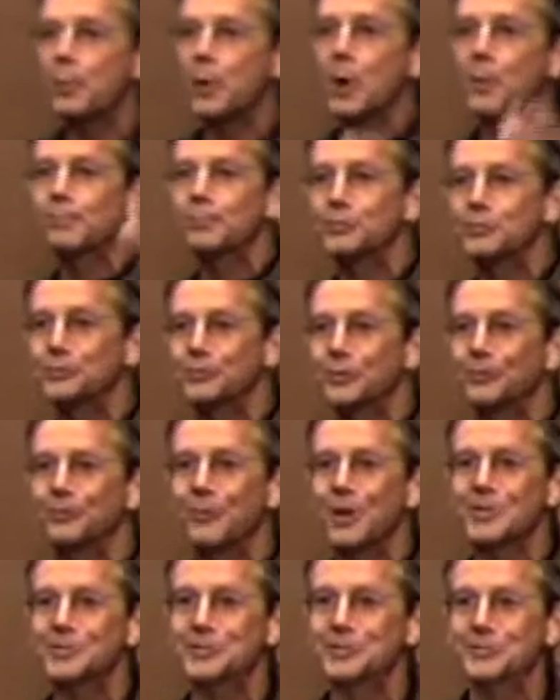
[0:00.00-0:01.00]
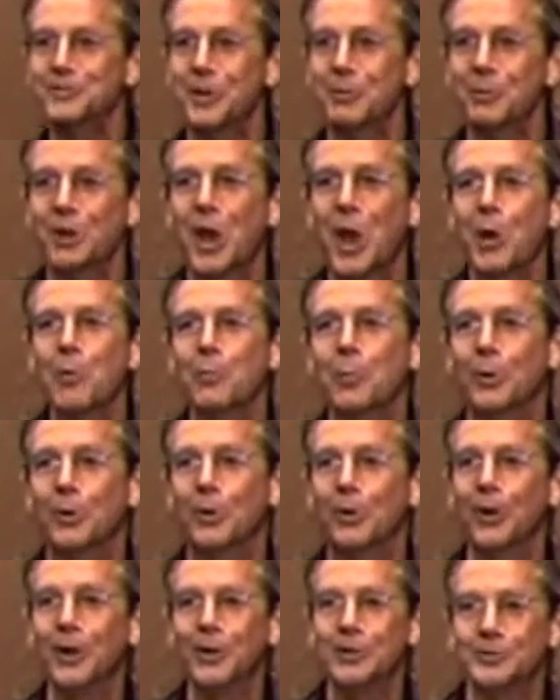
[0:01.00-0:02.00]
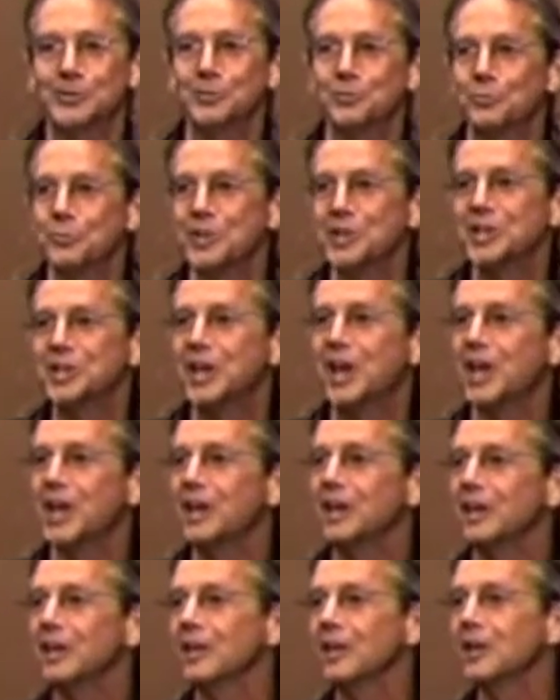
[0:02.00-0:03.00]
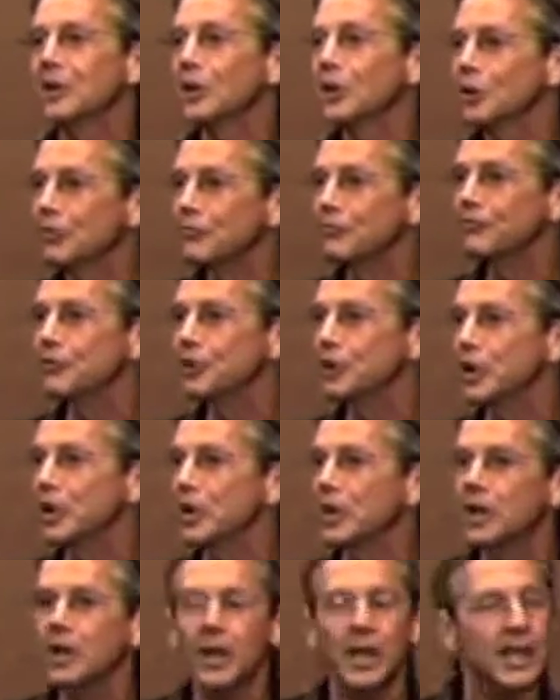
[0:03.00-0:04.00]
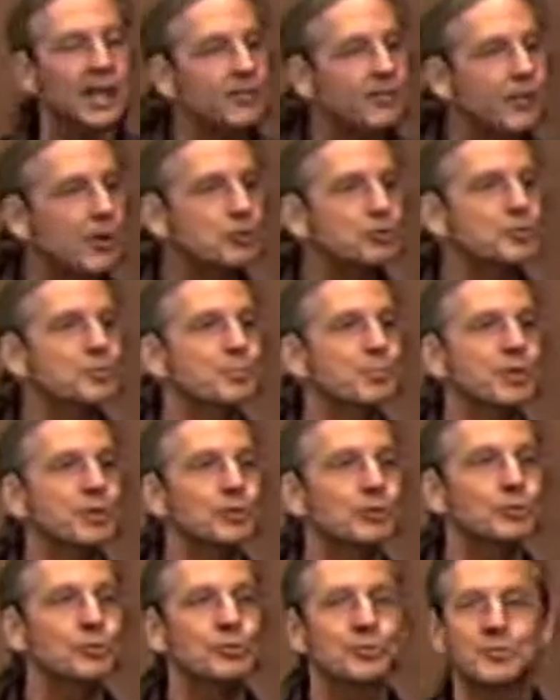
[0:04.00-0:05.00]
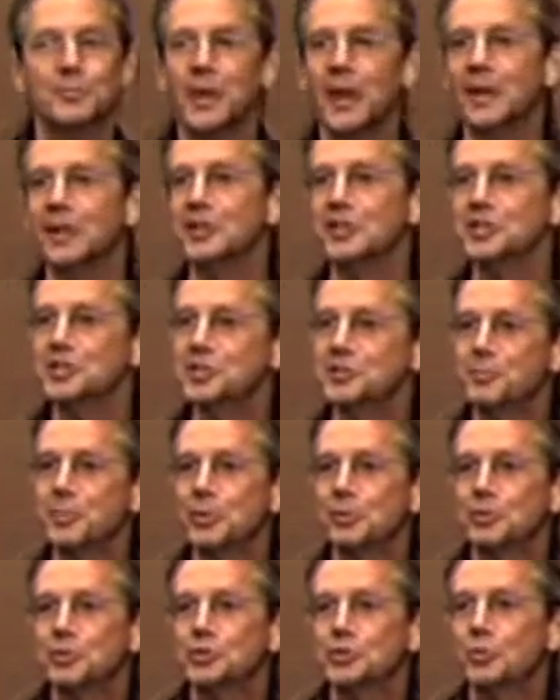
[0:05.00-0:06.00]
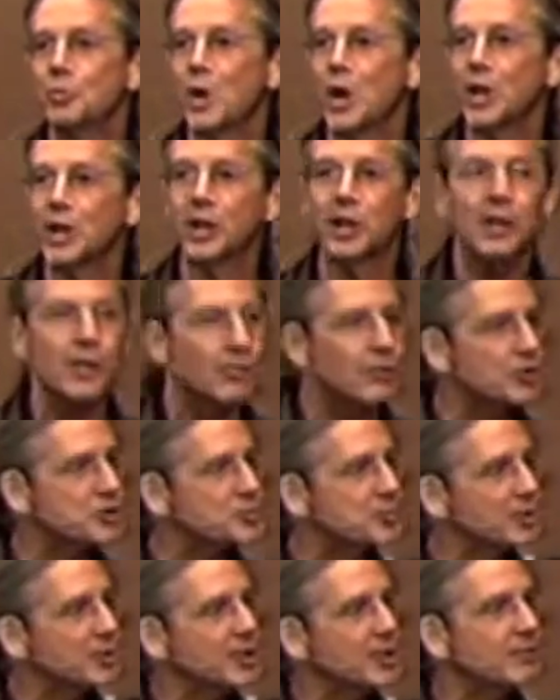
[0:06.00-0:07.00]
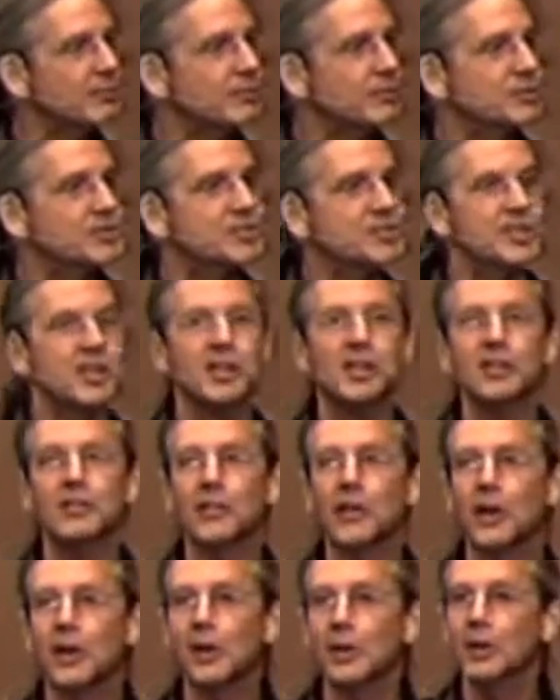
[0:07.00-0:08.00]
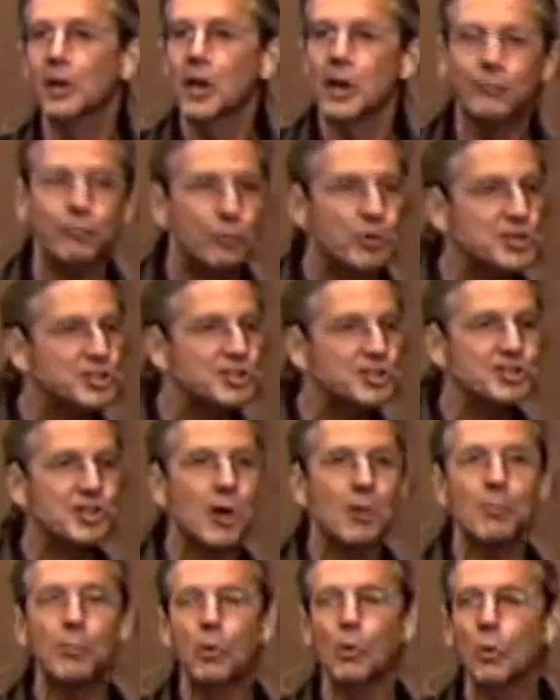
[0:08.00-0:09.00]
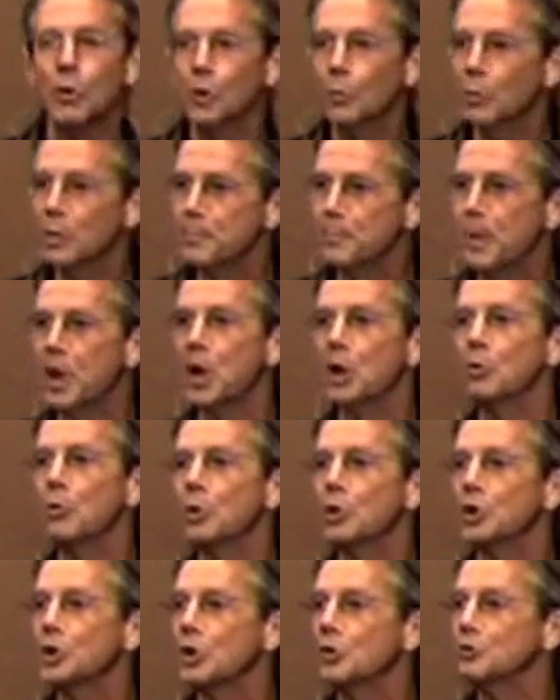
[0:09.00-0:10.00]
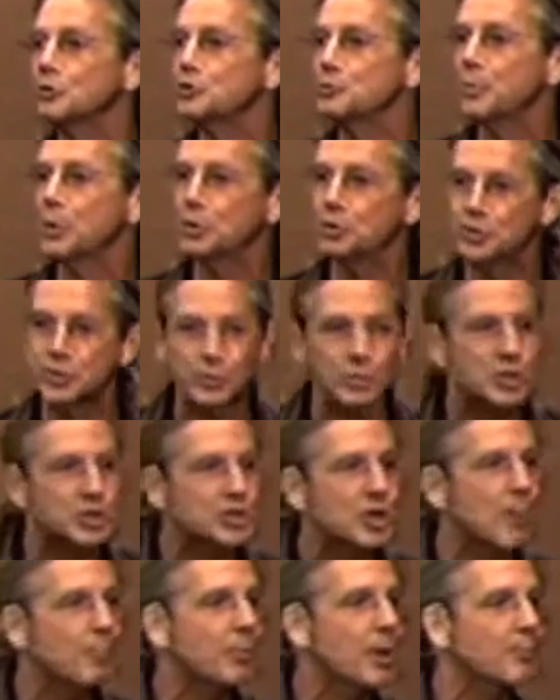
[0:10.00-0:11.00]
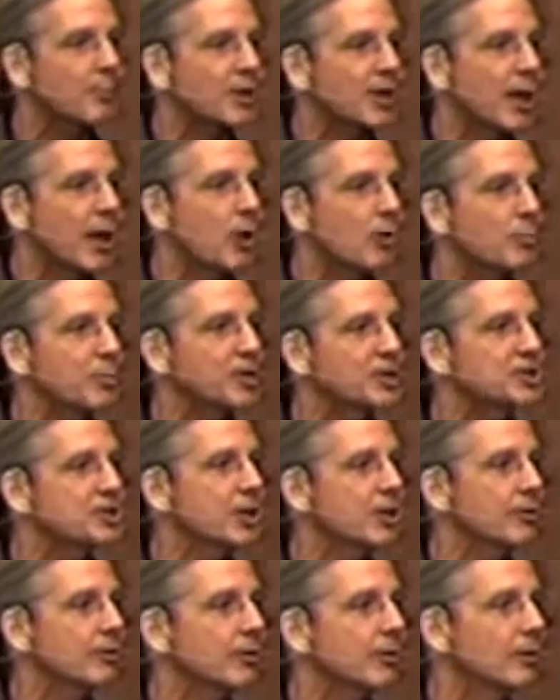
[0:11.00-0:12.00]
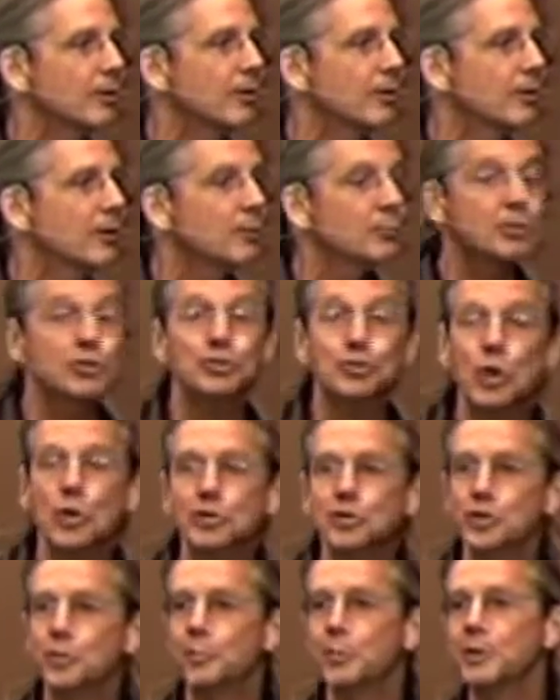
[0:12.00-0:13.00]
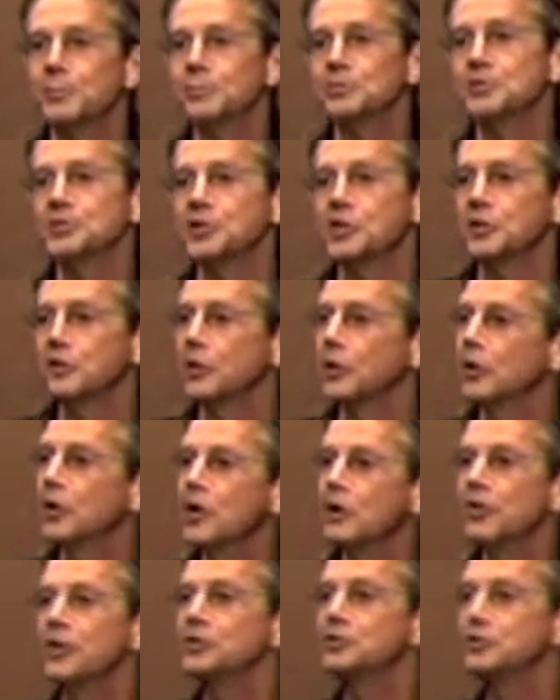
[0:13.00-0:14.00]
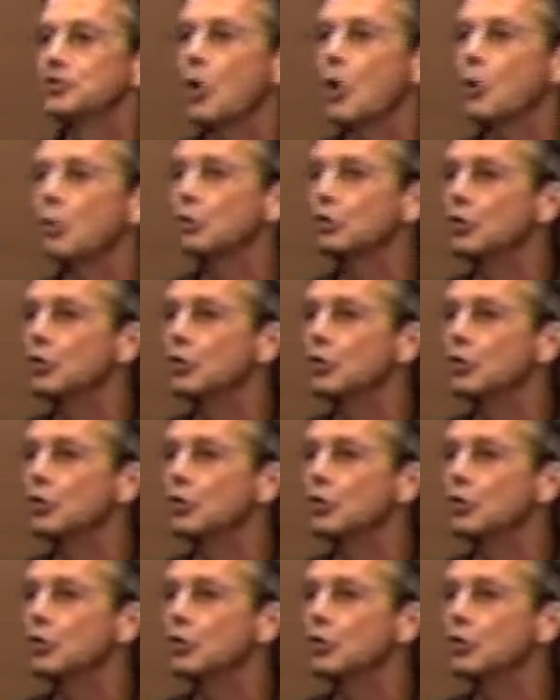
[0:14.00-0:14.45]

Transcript: up to her rescue. They would help her to regain her footing. In those pews, man, in this spiritual wedding, there's believers sitting there. If we stumble, we bear one another's burdens. We jump up and help each other. But there's also people sitting there that don't